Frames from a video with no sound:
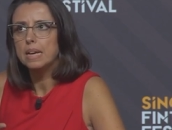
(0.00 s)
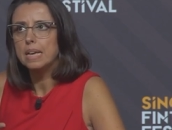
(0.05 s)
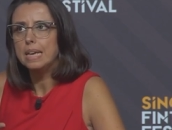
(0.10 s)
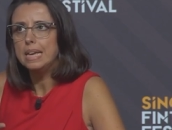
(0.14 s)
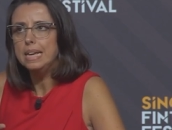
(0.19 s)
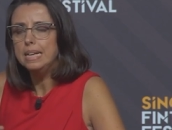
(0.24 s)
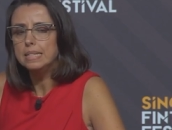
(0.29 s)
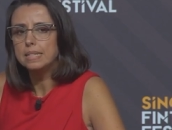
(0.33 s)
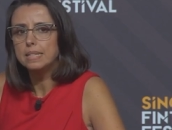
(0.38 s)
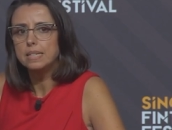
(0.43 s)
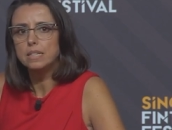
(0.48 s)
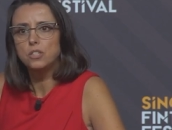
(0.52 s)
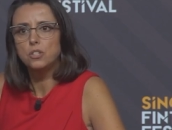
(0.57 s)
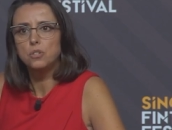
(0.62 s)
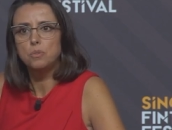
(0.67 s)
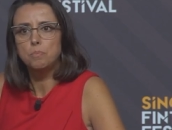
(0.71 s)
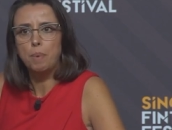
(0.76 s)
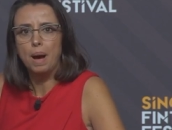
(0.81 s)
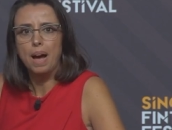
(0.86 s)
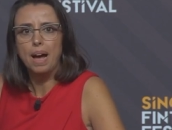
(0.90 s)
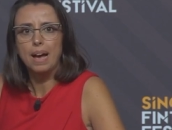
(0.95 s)
easy
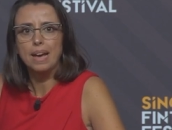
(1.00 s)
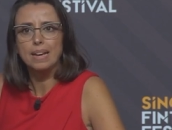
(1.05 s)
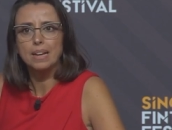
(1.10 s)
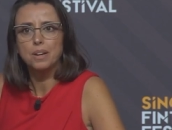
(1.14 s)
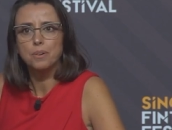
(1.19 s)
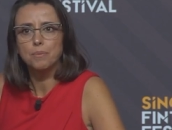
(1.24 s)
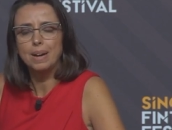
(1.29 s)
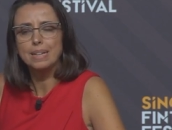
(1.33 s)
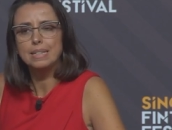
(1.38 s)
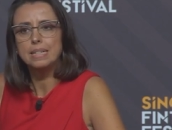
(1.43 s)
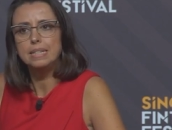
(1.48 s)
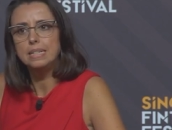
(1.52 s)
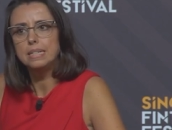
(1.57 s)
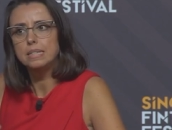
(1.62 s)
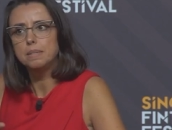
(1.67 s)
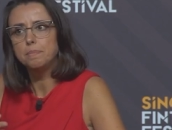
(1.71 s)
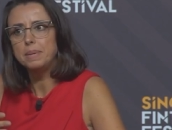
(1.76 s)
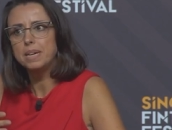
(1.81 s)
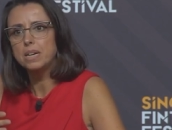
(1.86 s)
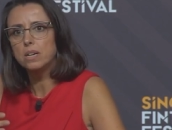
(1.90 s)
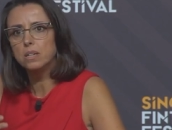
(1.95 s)
to buy, right? It needs
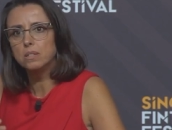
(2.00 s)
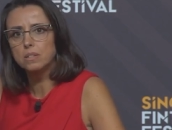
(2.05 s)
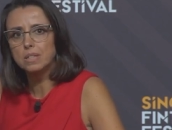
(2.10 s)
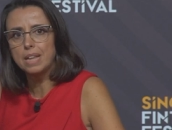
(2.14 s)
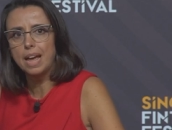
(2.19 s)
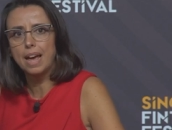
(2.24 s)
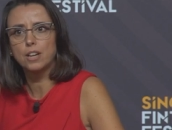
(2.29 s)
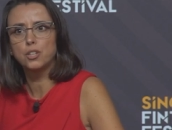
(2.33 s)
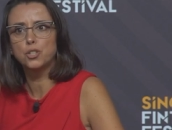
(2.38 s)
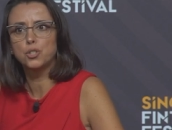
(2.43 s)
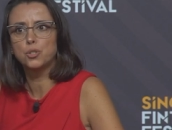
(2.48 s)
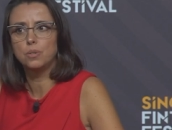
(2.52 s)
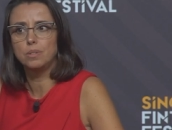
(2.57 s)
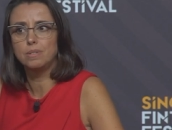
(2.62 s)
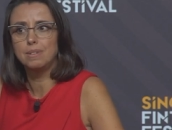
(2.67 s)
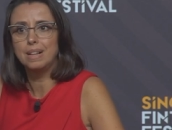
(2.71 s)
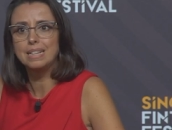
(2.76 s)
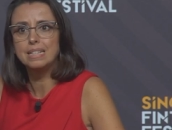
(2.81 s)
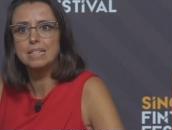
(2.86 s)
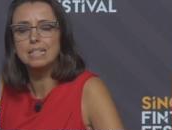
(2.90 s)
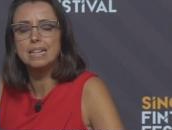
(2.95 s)
to be
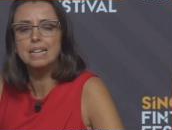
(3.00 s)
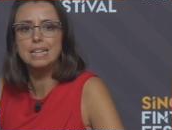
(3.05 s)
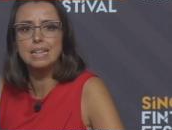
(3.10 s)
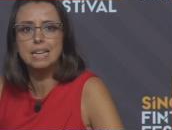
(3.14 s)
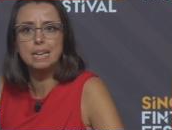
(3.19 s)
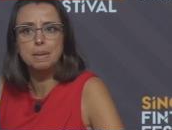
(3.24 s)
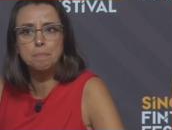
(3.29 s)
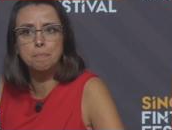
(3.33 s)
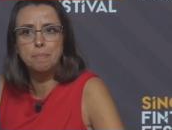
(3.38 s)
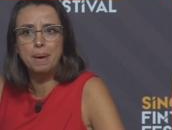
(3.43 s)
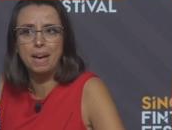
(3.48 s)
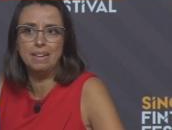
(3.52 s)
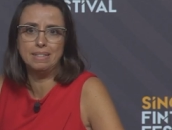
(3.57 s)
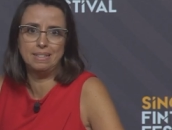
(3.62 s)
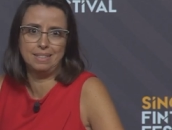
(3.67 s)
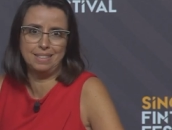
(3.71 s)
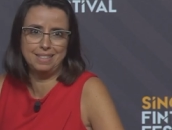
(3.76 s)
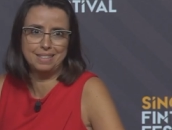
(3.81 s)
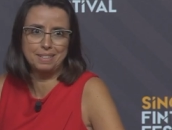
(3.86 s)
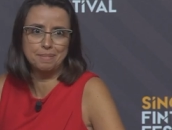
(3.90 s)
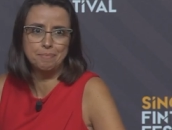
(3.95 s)
contextual, ideally
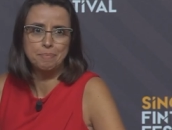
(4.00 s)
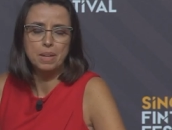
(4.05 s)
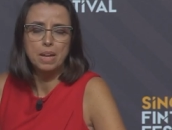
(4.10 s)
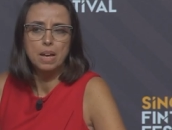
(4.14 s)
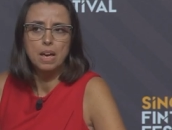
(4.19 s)
embedded.